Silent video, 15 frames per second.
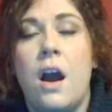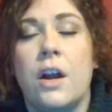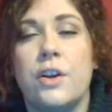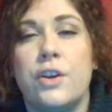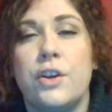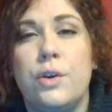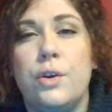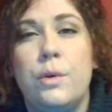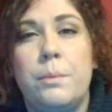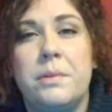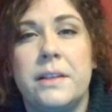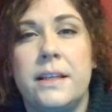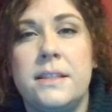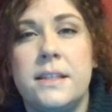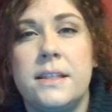our new
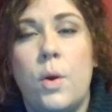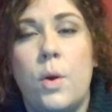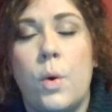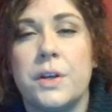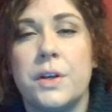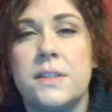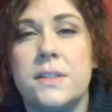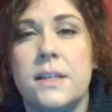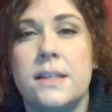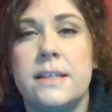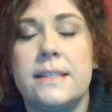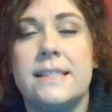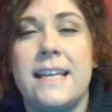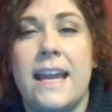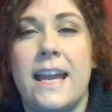blended
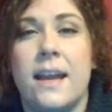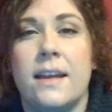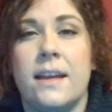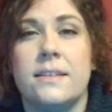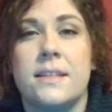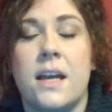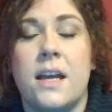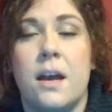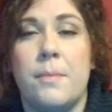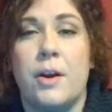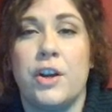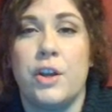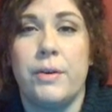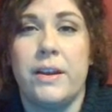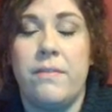courses and
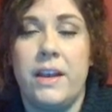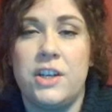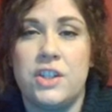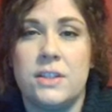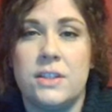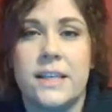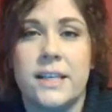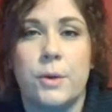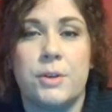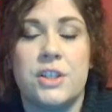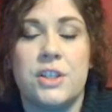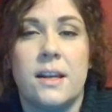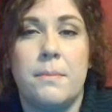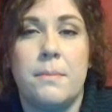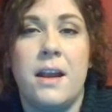our new Innovation Center, which
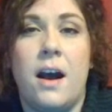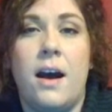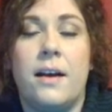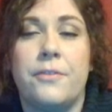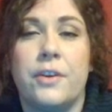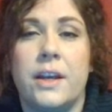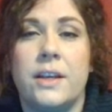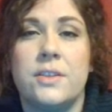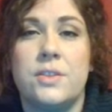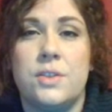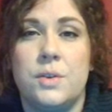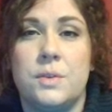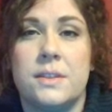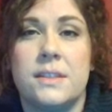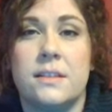is going to be offering
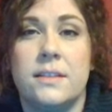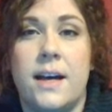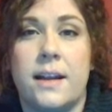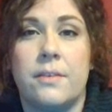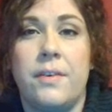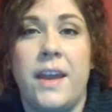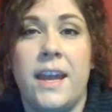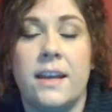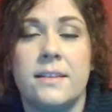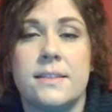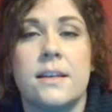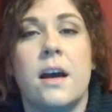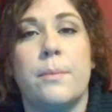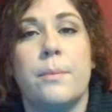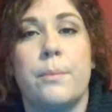students a lot of
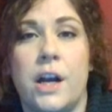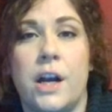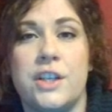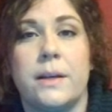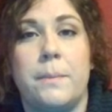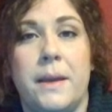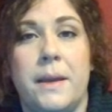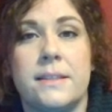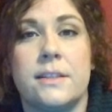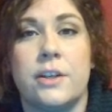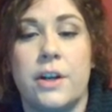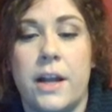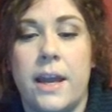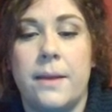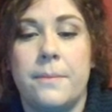hands-on and project-based
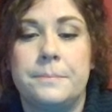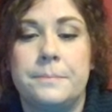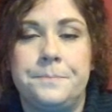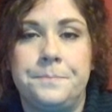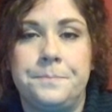learning.